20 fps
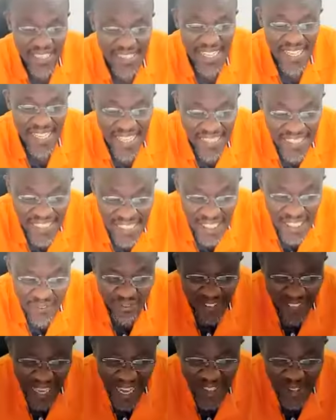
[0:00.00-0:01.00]
said, the thief
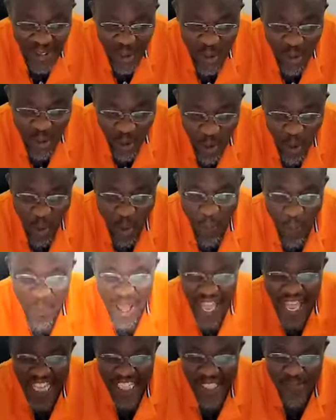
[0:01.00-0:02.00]
does not come
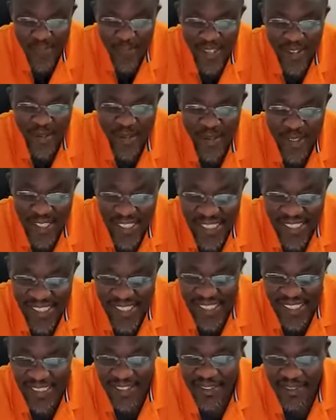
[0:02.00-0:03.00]
expect to
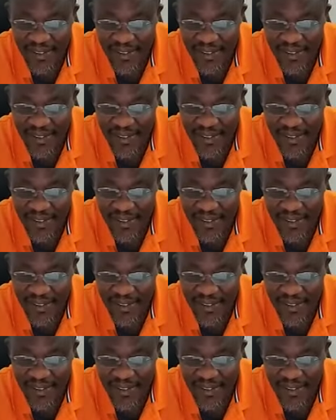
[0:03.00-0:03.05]
steal,